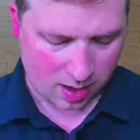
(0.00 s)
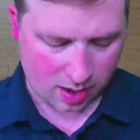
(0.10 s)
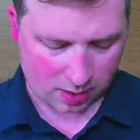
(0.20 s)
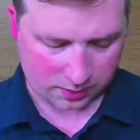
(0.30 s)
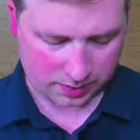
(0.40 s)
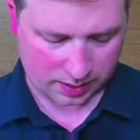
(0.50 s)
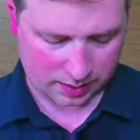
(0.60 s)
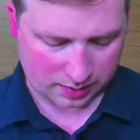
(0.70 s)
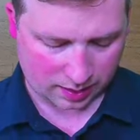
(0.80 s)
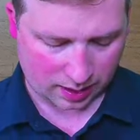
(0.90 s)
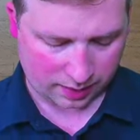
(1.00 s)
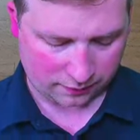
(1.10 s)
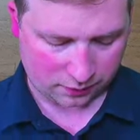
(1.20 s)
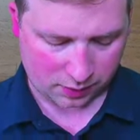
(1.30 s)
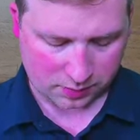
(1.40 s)
uh, with any kind of
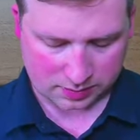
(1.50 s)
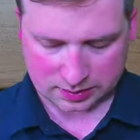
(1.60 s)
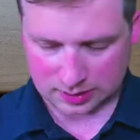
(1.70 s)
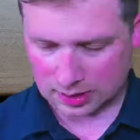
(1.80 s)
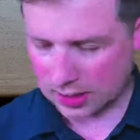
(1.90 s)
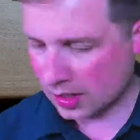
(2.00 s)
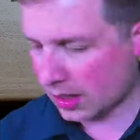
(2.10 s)
frequency,